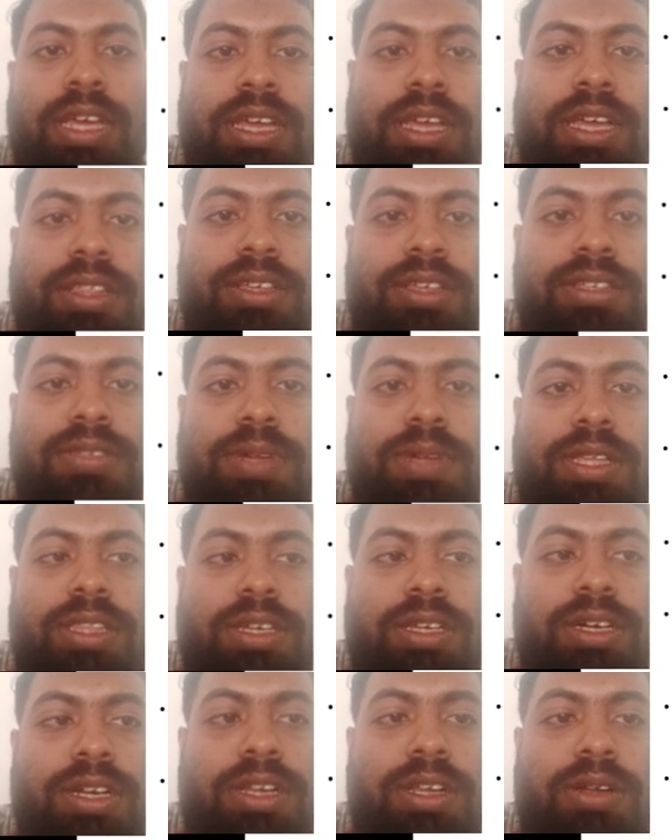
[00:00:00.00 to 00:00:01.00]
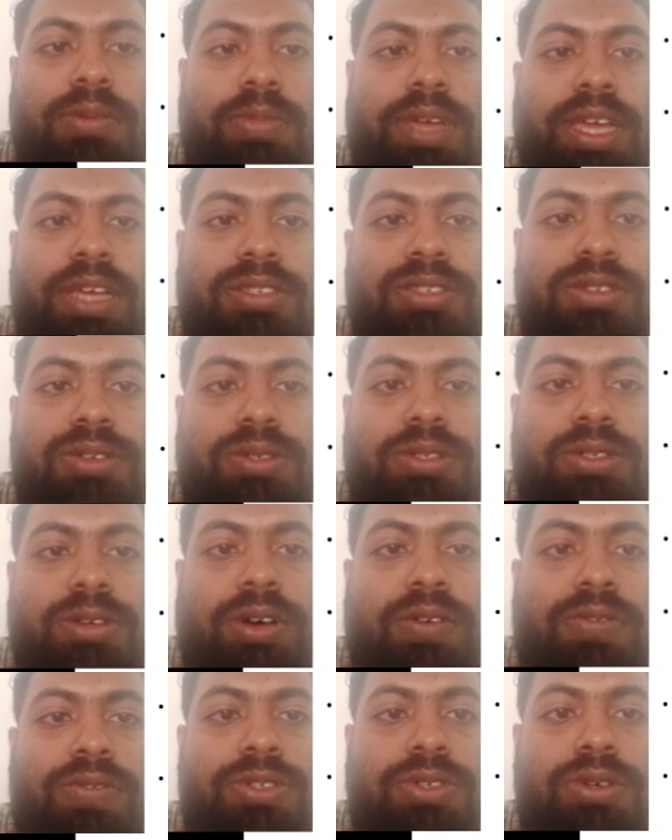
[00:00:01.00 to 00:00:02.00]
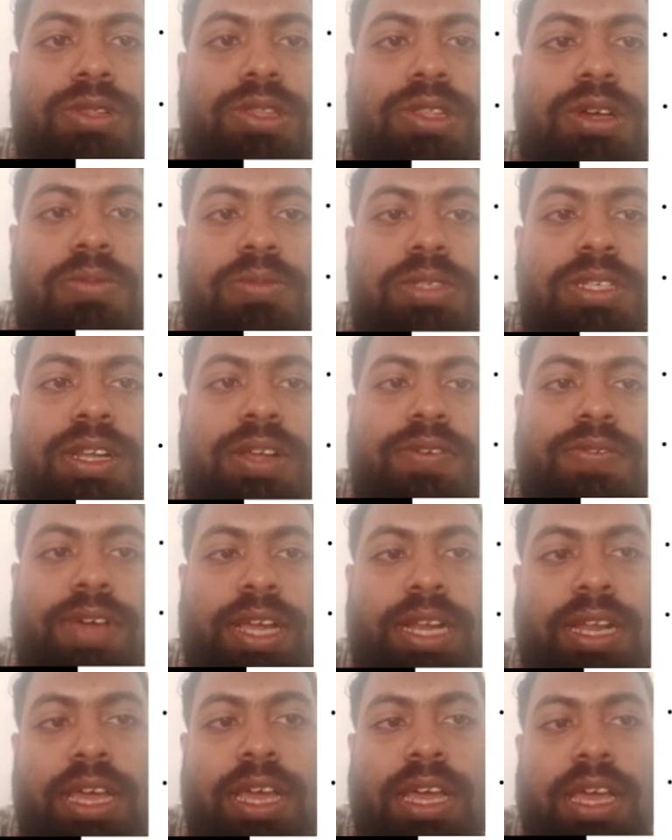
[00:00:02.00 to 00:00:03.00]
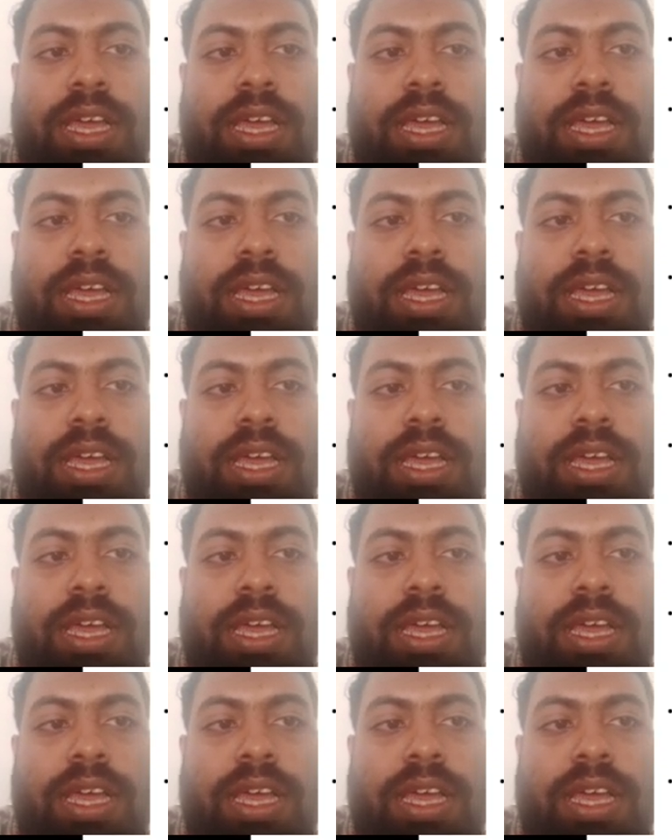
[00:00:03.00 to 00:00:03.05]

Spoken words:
In this method, it makes use of Joule-Thomson effect,